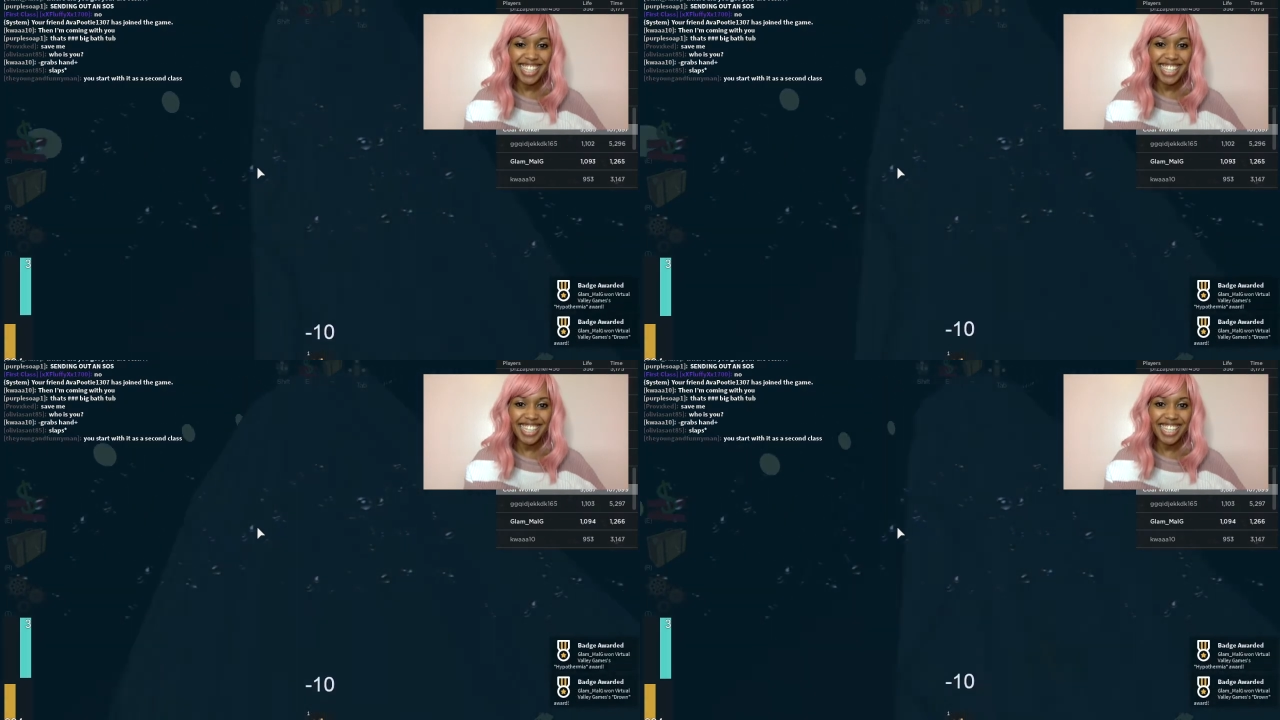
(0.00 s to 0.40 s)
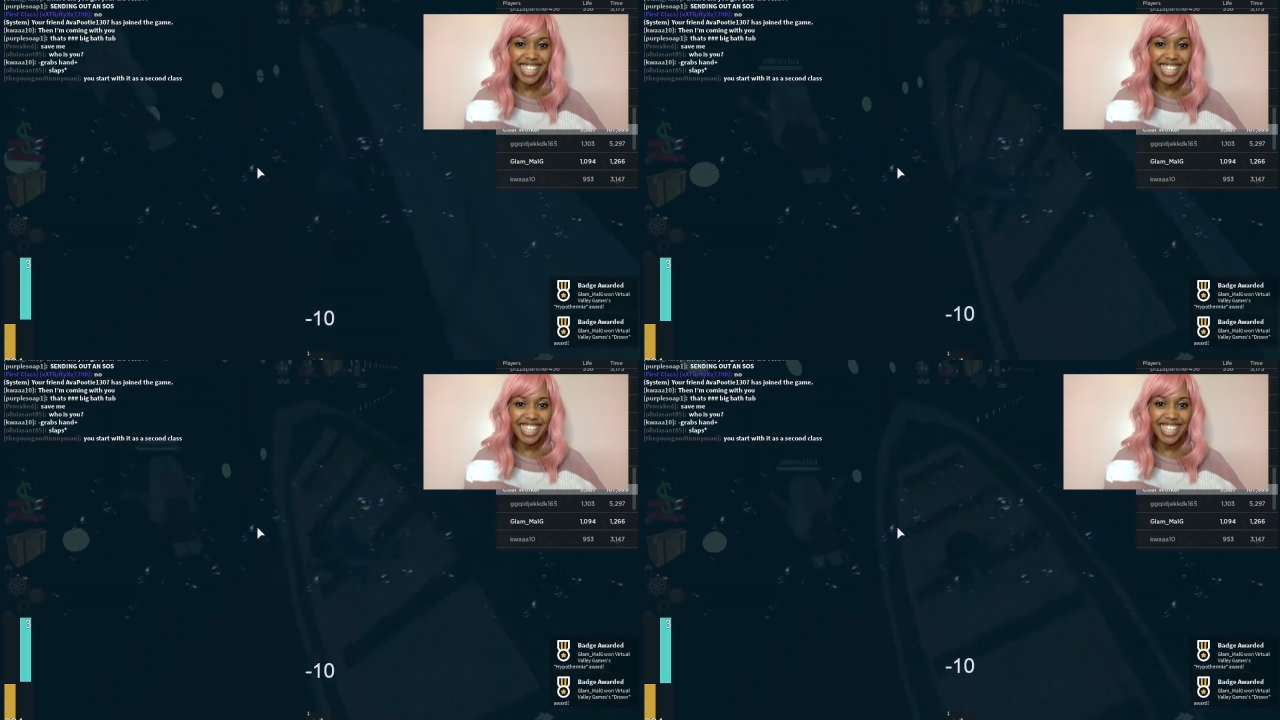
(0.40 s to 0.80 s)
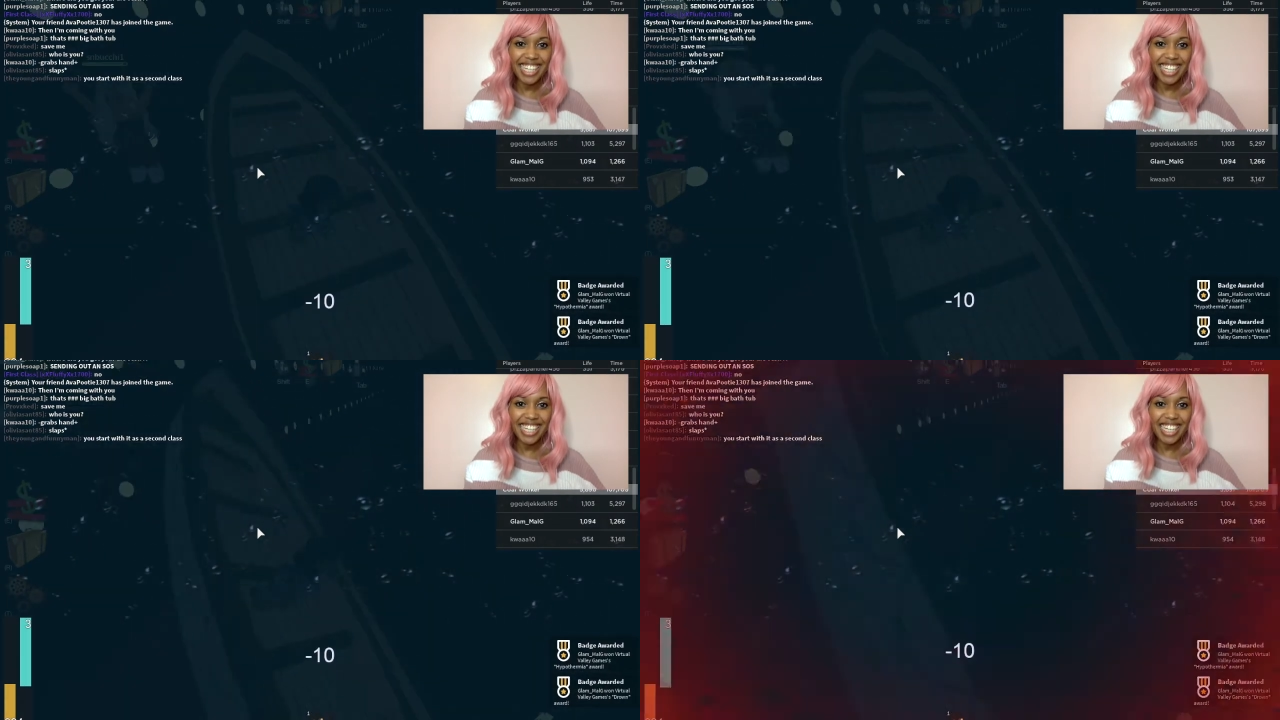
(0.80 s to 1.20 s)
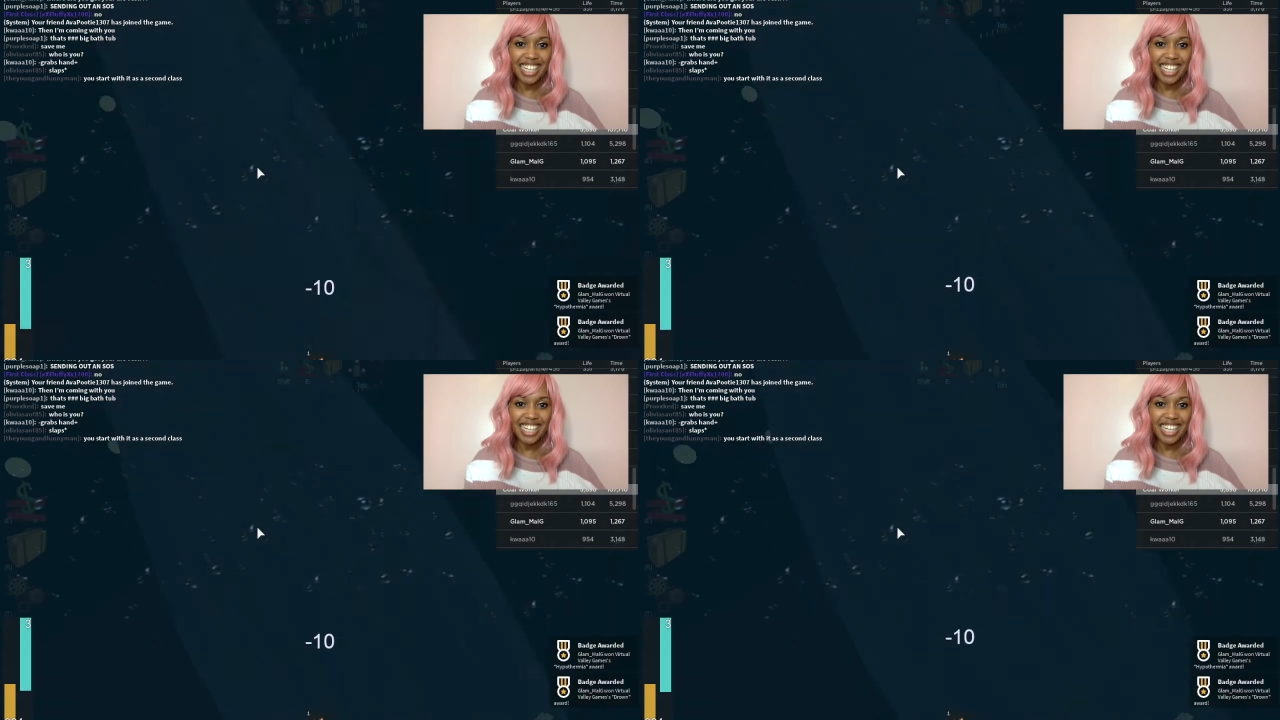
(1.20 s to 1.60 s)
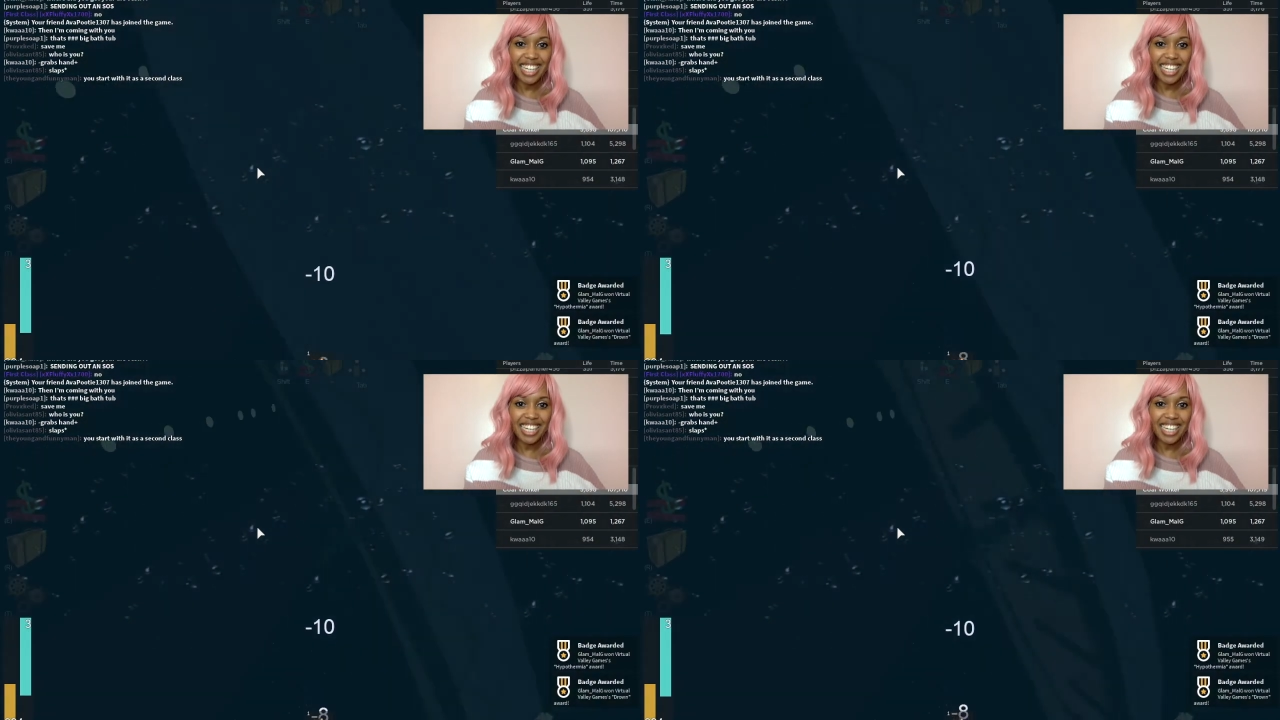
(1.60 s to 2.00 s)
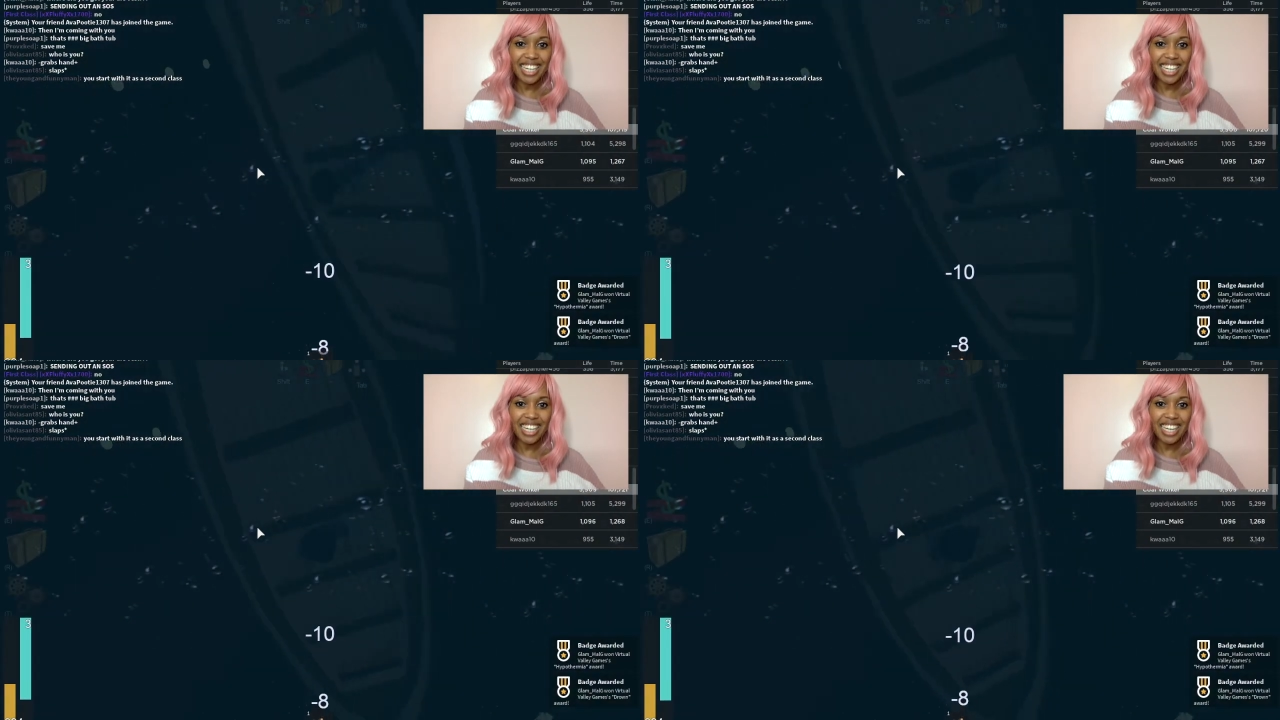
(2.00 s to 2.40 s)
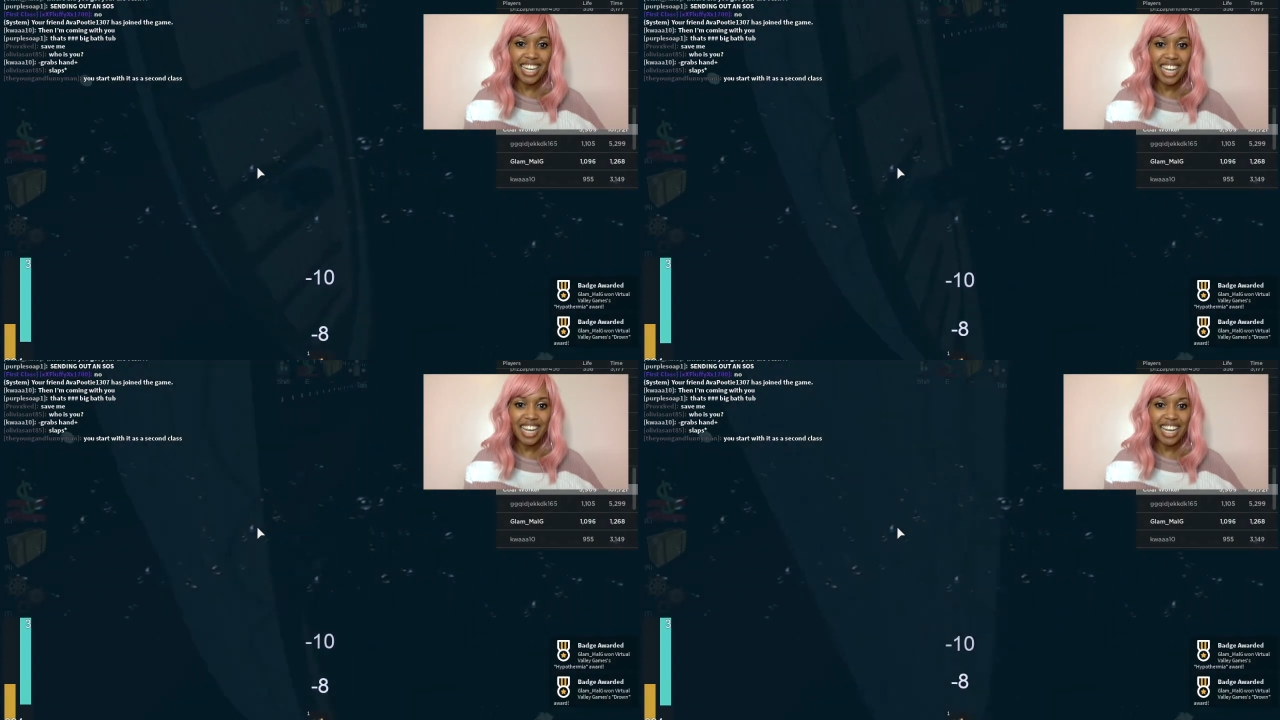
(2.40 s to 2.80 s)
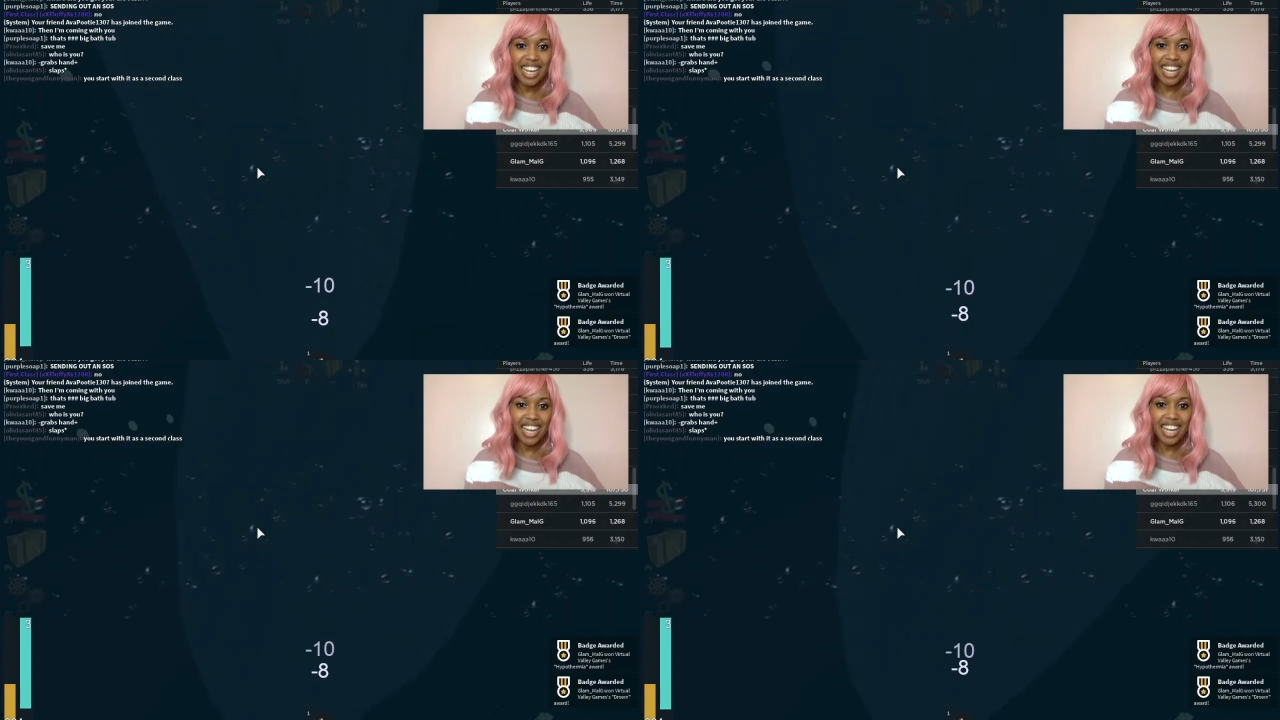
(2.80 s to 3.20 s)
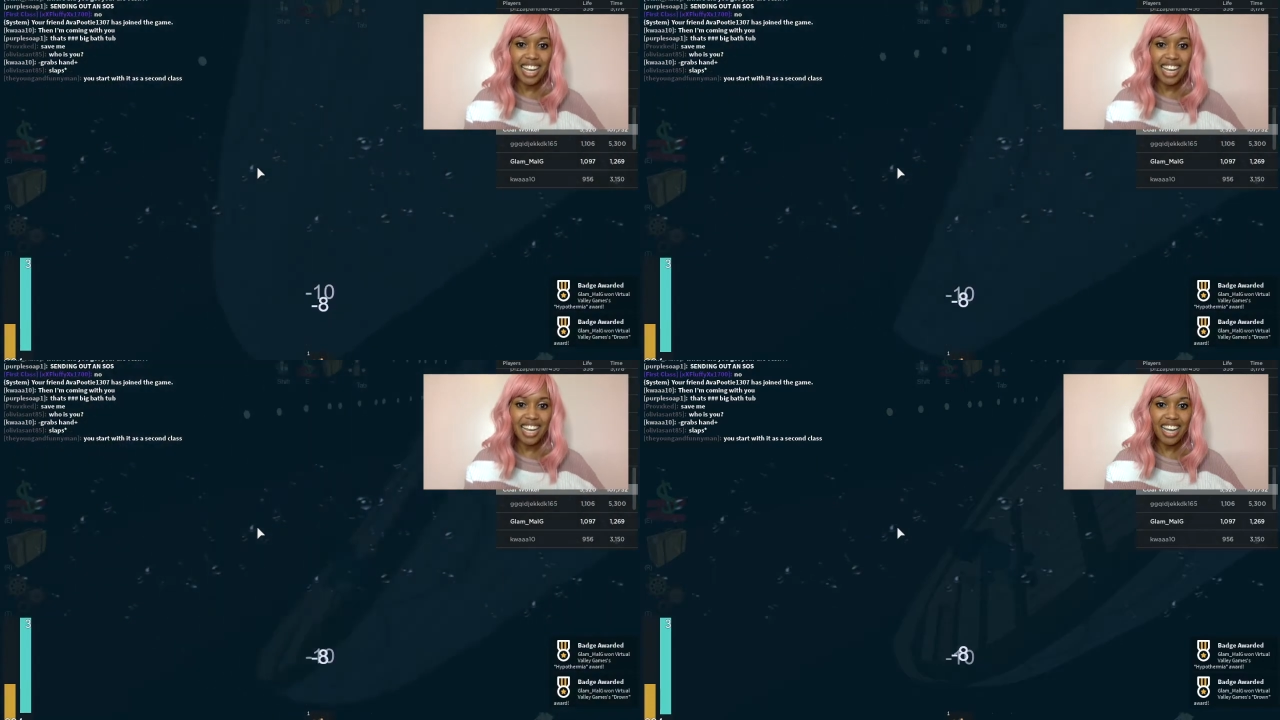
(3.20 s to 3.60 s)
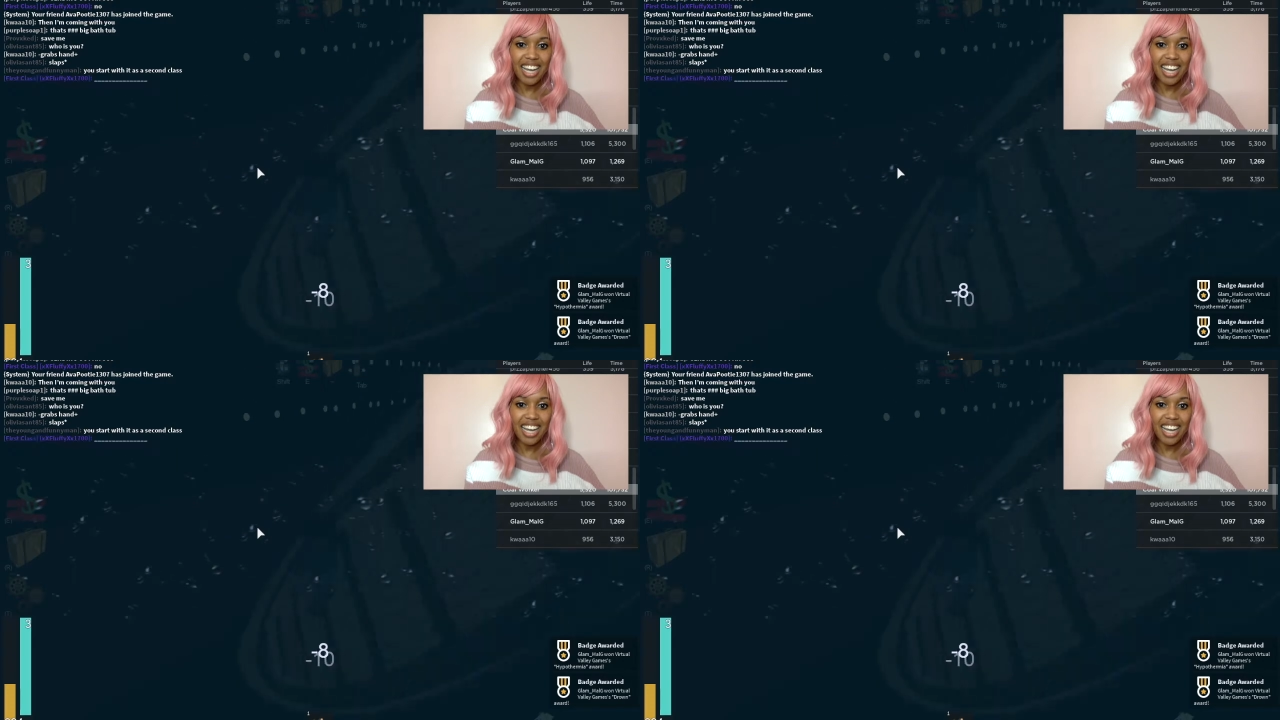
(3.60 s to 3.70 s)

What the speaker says: (silence)